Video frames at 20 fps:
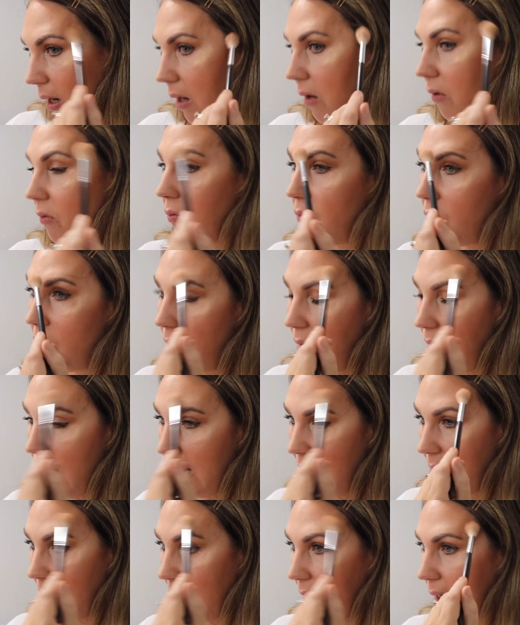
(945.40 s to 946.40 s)
a
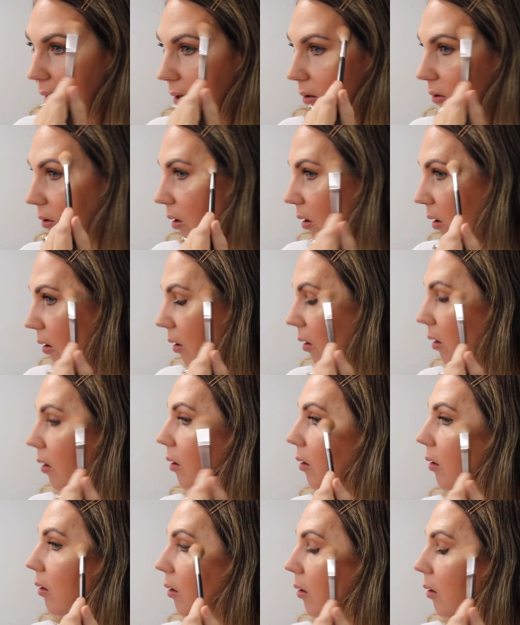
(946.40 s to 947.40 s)
really good
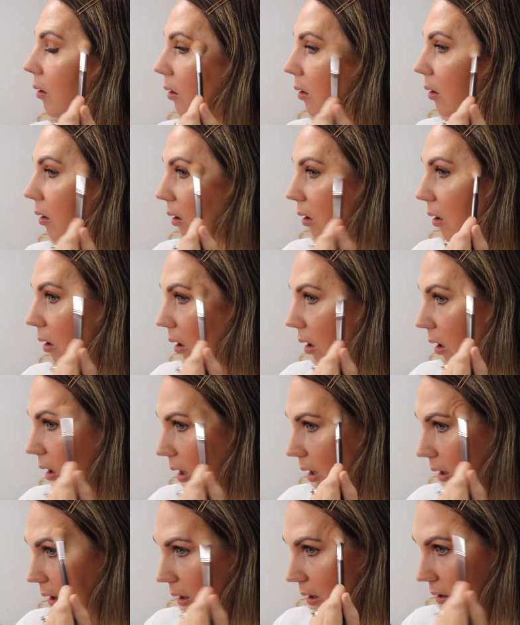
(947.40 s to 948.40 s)

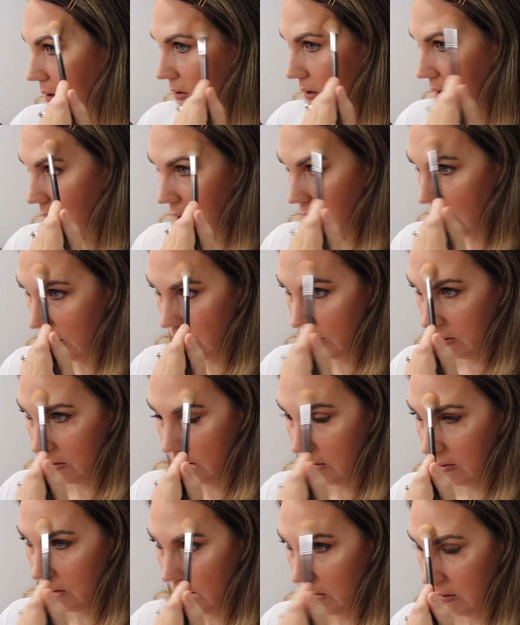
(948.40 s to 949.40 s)
highlighter,
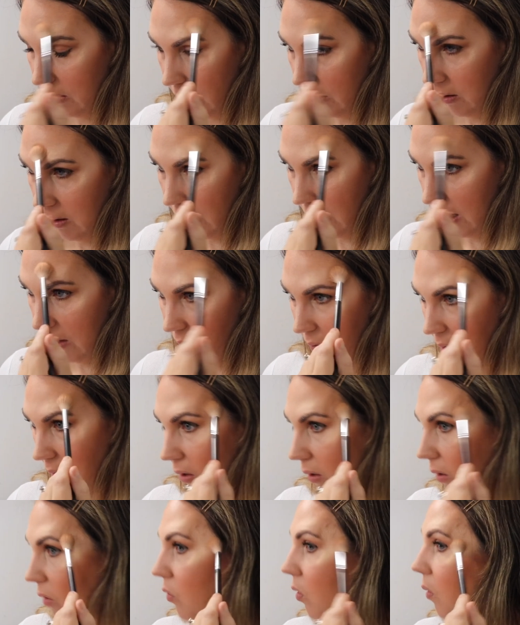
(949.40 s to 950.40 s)
and
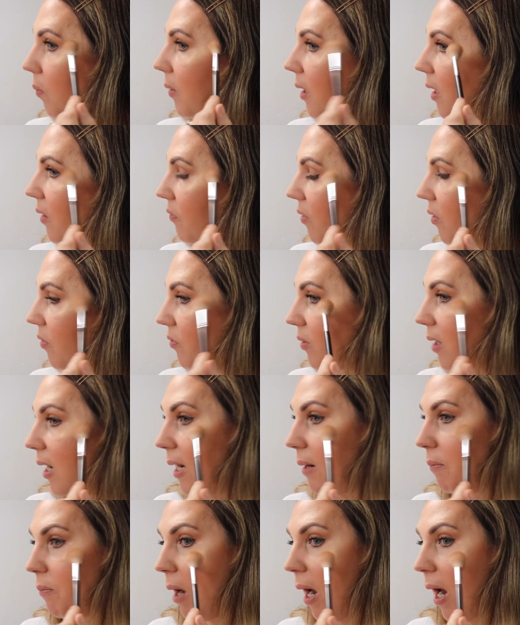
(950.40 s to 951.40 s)
they're normally
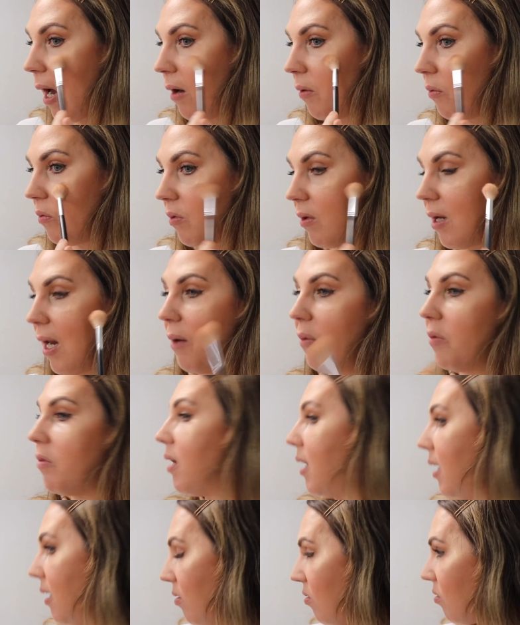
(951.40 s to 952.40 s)
£15, and that was
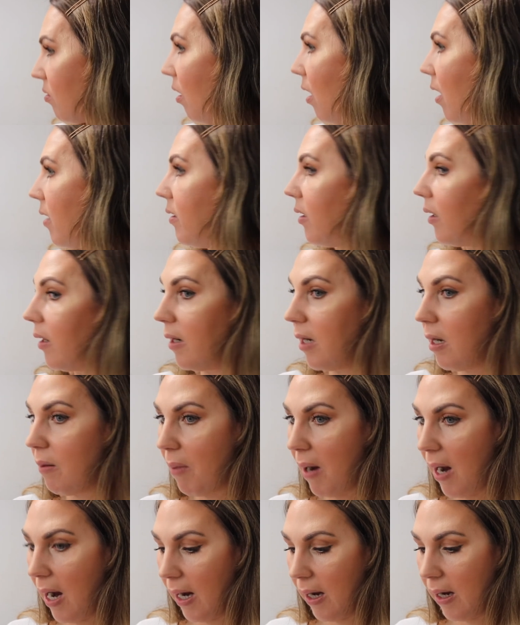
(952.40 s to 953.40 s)
inside the goodie
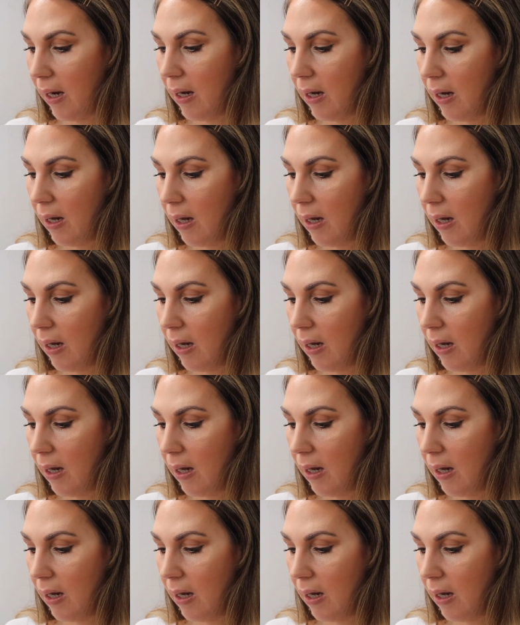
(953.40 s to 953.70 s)
bag.